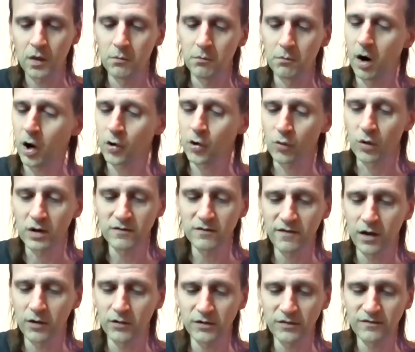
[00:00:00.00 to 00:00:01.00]
Margaret
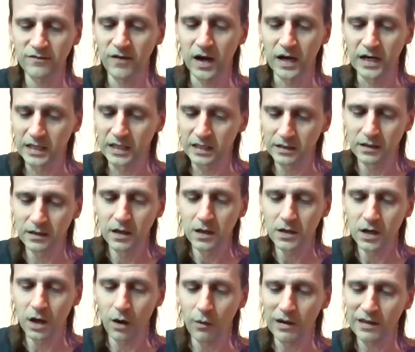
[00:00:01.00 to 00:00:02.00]
felt funny,
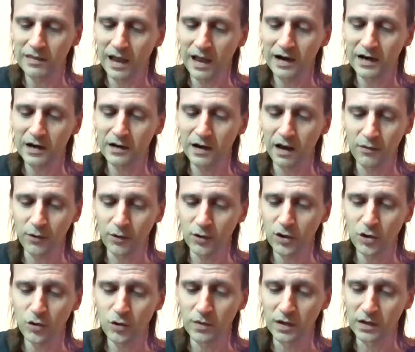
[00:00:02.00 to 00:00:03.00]
knowing that another
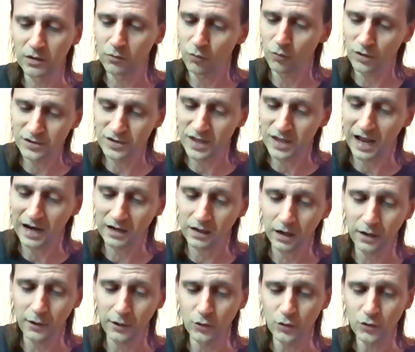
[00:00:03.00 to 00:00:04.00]
human was that
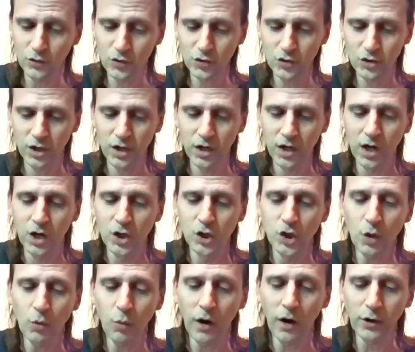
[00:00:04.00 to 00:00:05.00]
close.
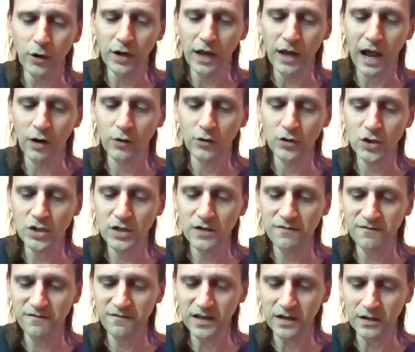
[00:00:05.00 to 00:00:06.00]
She wondered how'd she
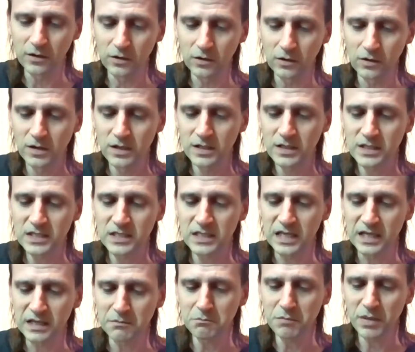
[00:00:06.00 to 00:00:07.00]
feel
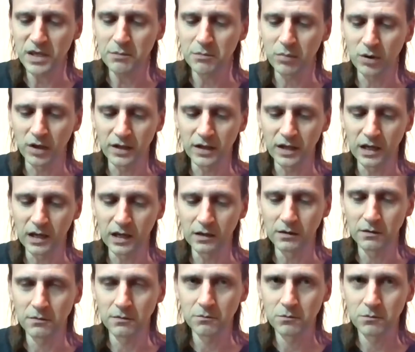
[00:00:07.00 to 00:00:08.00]
seeing people again.
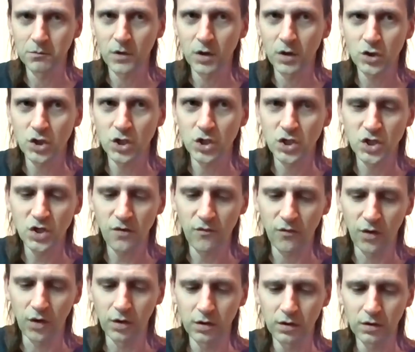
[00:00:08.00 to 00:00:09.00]
She
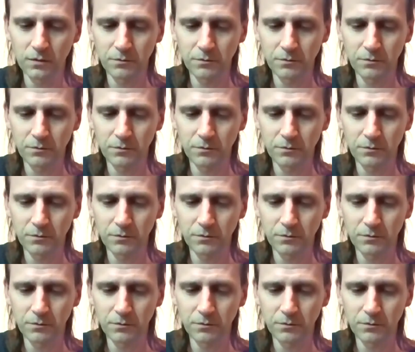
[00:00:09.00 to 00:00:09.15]
shivered.